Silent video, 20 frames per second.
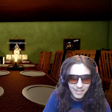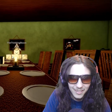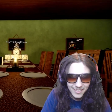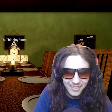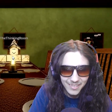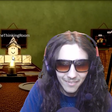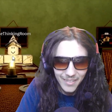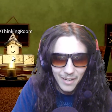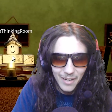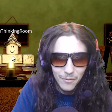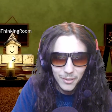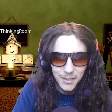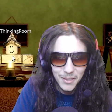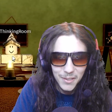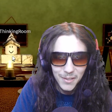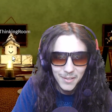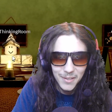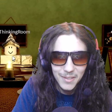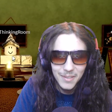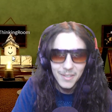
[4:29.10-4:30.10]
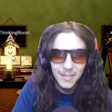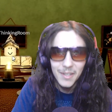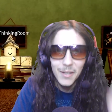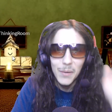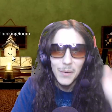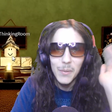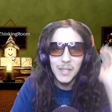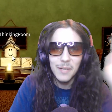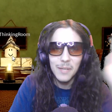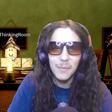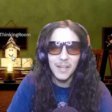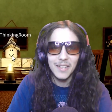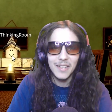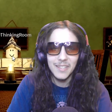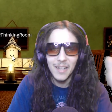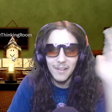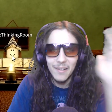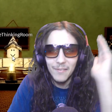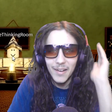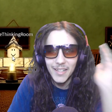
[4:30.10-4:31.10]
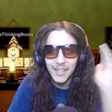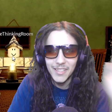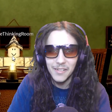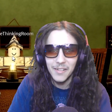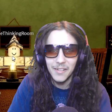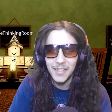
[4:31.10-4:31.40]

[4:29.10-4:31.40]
so we have a good, we can make direct eye